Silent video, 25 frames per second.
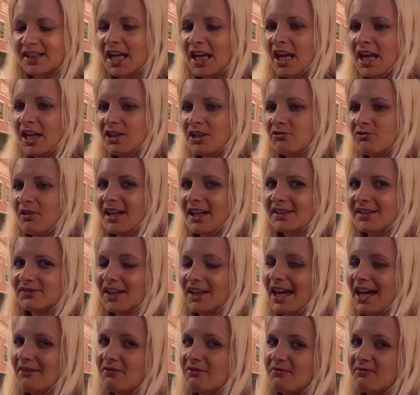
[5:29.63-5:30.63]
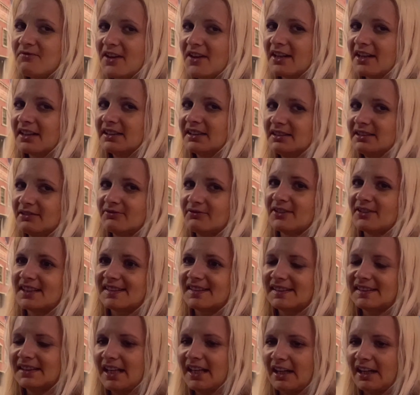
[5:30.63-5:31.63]
US will have a very different
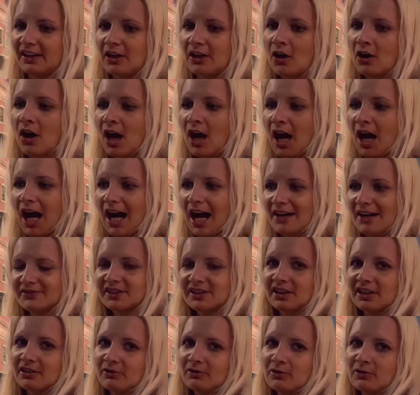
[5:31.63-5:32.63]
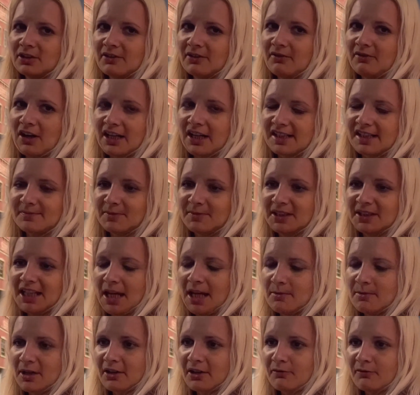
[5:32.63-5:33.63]
scenario after coronavirus
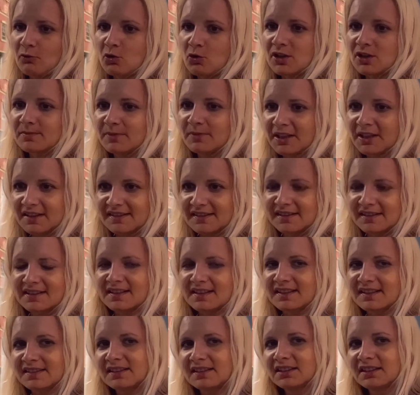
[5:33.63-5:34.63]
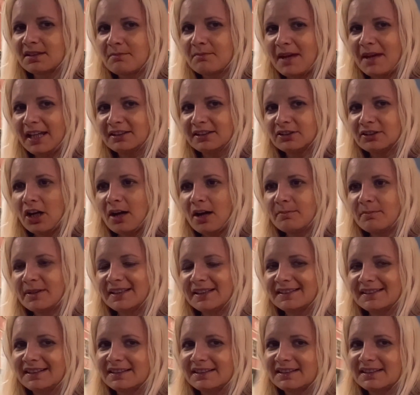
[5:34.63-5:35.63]
pandemic, of course, because this is still a main topic
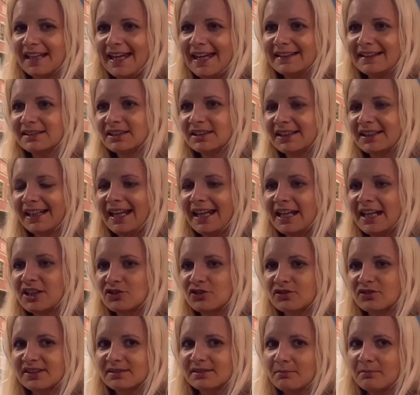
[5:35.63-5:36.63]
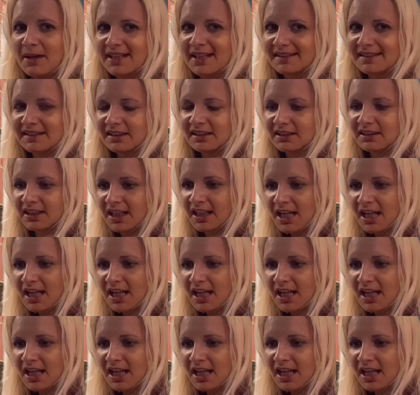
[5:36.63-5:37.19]
to handling issues domestically.